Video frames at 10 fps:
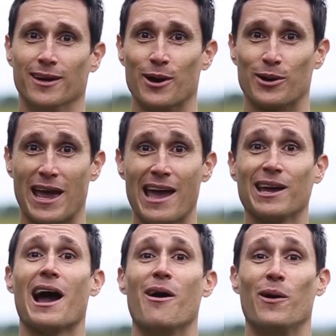Okay?
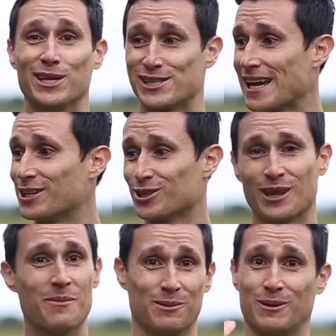I want you to schedule
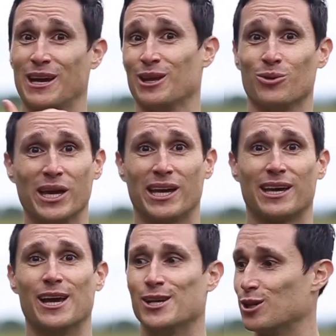them at the beginning of the week
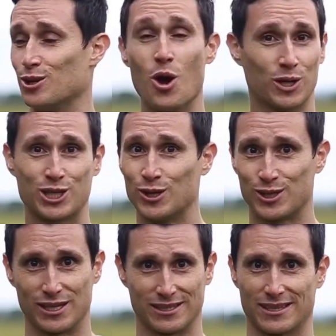so there are no
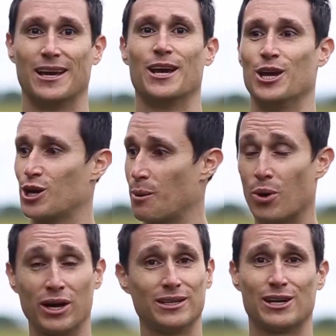excuses. You're going to
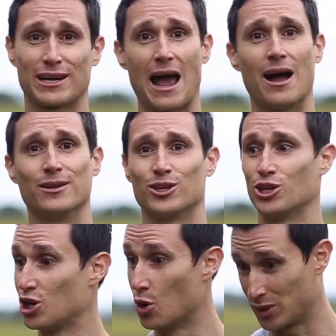put it into your calendar. You're
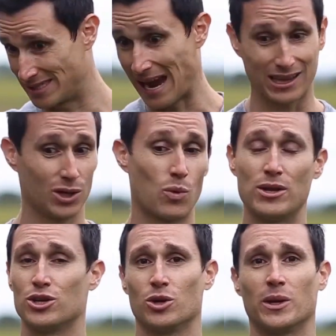going to know exactly when
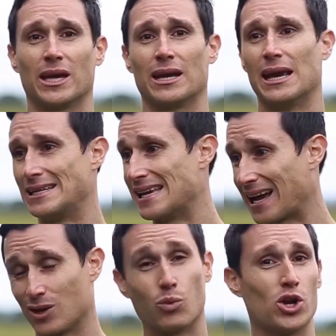you're doing it,
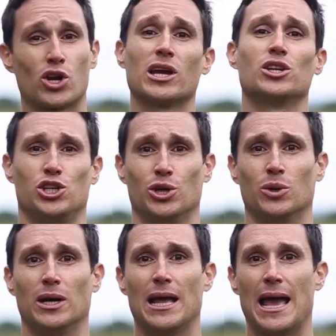exactly what you're going to do,
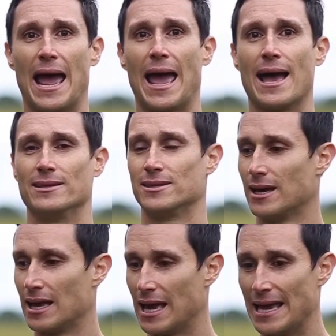and
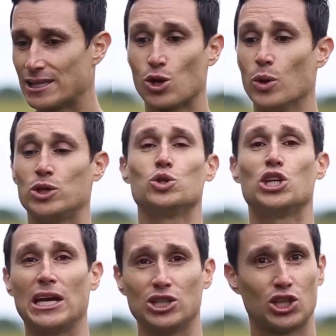it's going to
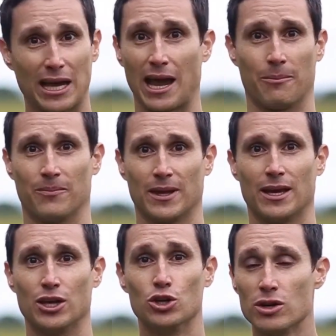change the game.
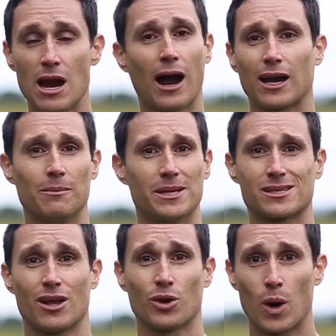You're not going to miss
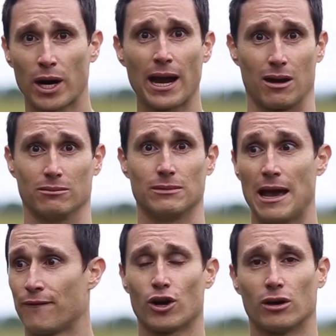another workout,
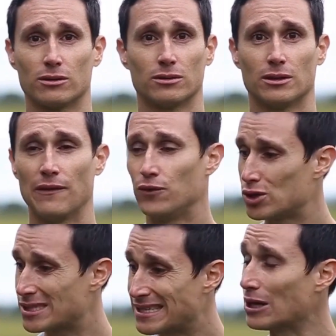ever. If you
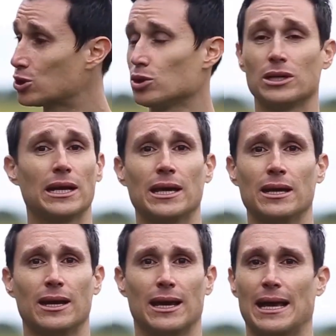schedule it
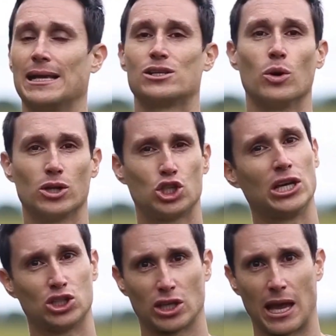in, it's going to
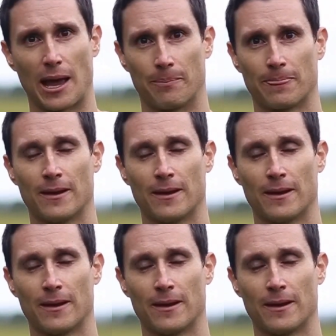change the game.